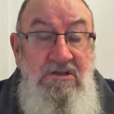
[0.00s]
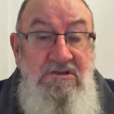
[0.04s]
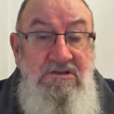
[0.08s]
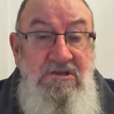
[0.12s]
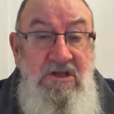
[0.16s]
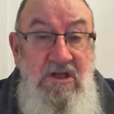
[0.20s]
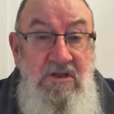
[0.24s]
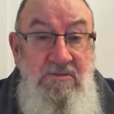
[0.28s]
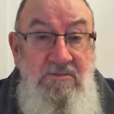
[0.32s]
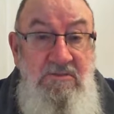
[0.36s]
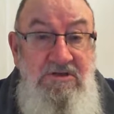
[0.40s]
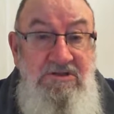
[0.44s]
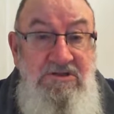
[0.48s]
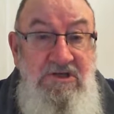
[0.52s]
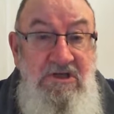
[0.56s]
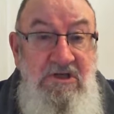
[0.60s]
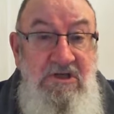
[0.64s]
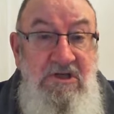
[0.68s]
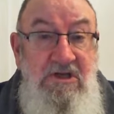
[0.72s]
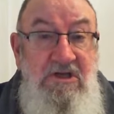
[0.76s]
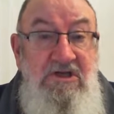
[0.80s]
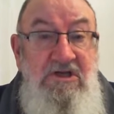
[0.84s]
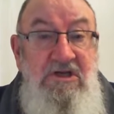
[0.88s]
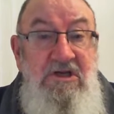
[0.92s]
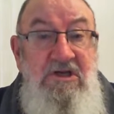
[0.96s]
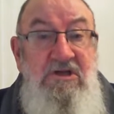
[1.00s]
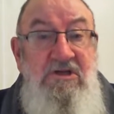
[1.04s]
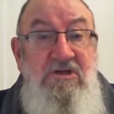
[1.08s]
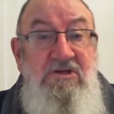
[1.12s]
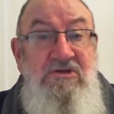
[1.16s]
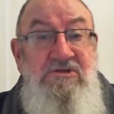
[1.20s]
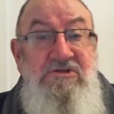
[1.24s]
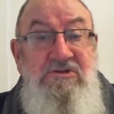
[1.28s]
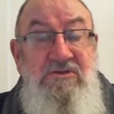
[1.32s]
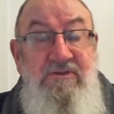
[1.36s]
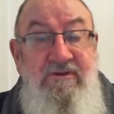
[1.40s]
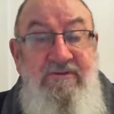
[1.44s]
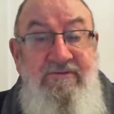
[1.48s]
So the mission
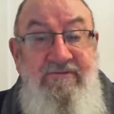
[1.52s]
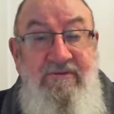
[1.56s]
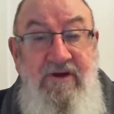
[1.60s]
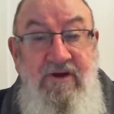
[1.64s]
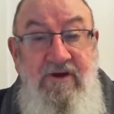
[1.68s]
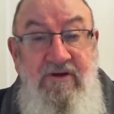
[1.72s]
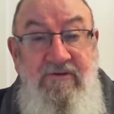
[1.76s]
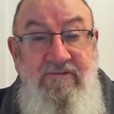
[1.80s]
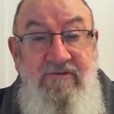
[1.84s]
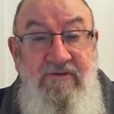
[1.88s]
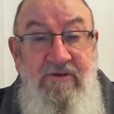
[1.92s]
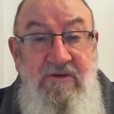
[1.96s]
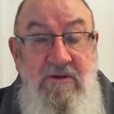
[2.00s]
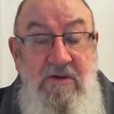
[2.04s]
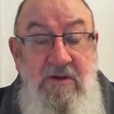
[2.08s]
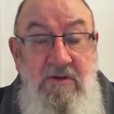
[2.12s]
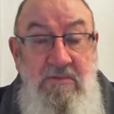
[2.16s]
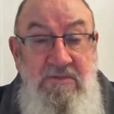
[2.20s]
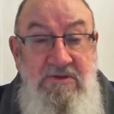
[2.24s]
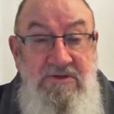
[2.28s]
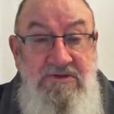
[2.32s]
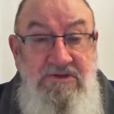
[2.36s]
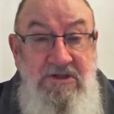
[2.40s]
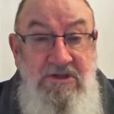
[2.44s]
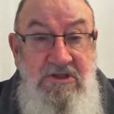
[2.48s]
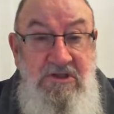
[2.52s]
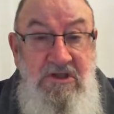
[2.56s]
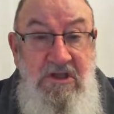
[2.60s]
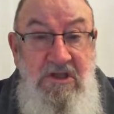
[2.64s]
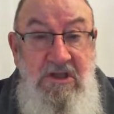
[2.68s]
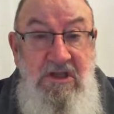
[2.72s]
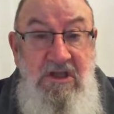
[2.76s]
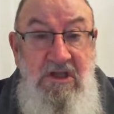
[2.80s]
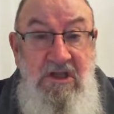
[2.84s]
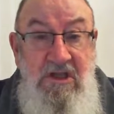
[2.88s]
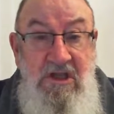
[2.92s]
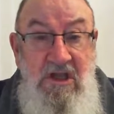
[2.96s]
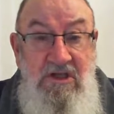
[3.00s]
continues to evolve, the mission
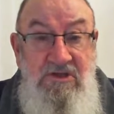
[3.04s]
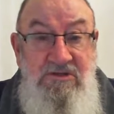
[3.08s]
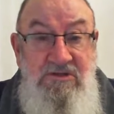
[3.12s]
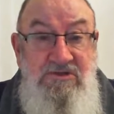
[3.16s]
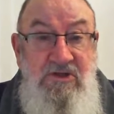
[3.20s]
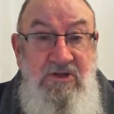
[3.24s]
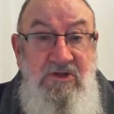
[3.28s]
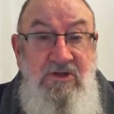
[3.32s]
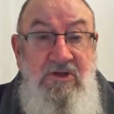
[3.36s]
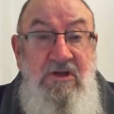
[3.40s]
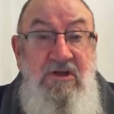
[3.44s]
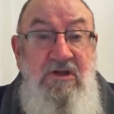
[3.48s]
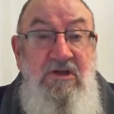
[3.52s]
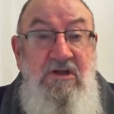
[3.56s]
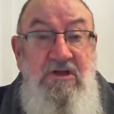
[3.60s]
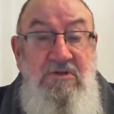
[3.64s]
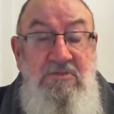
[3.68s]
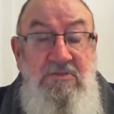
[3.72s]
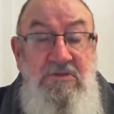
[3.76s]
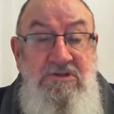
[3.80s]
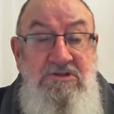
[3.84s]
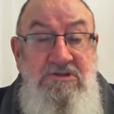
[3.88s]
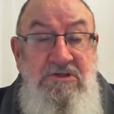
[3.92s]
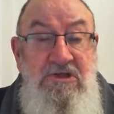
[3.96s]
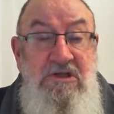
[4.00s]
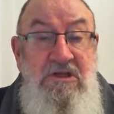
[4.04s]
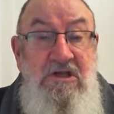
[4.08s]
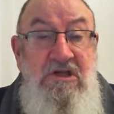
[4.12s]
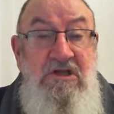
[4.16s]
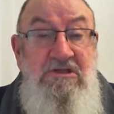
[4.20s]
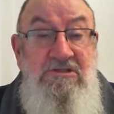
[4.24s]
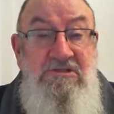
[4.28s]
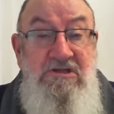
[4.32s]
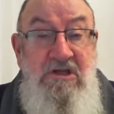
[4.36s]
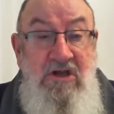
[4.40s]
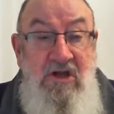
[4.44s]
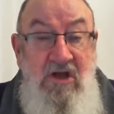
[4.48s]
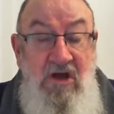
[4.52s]
goes on, the mission
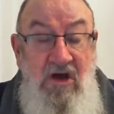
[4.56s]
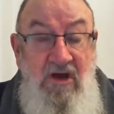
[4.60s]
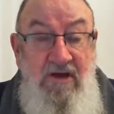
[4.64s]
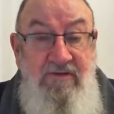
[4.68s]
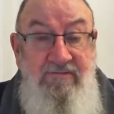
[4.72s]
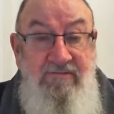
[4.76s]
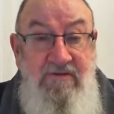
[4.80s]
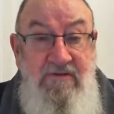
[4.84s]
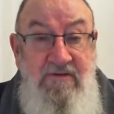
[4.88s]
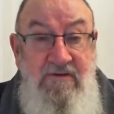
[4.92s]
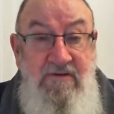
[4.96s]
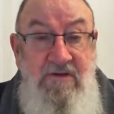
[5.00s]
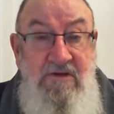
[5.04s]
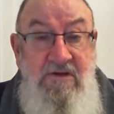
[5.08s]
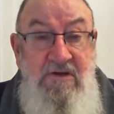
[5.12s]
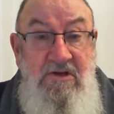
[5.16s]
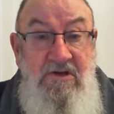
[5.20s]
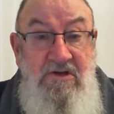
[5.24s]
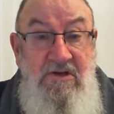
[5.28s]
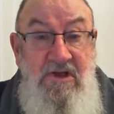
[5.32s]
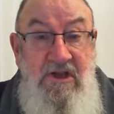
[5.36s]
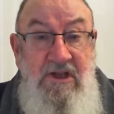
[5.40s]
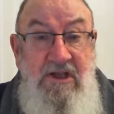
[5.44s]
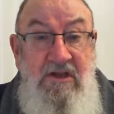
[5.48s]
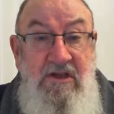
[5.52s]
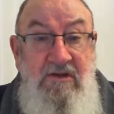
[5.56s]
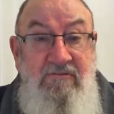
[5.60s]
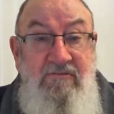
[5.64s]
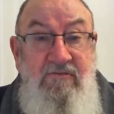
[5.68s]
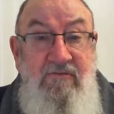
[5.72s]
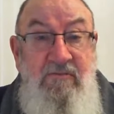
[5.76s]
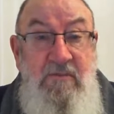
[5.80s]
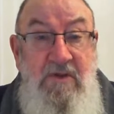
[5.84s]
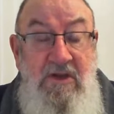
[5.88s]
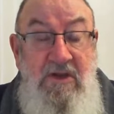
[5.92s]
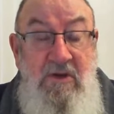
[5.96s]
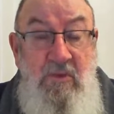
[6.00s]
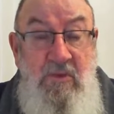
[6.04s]
is alive. Thank you for
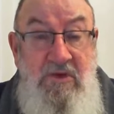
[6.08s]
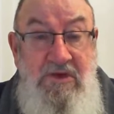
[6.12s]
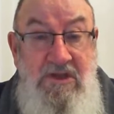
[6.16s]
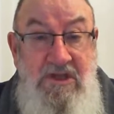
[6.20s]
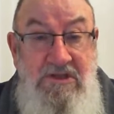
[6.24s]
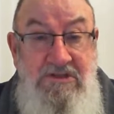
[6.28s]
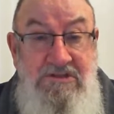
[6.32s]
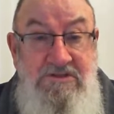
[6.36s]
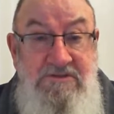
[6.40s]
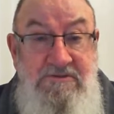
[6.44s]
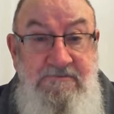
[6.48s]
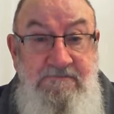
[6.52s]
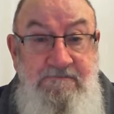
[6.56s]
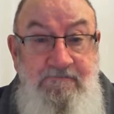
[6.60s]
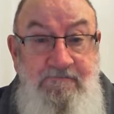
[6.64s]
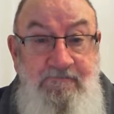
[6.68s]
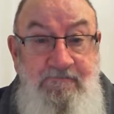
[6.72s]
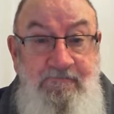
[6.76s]
being with us.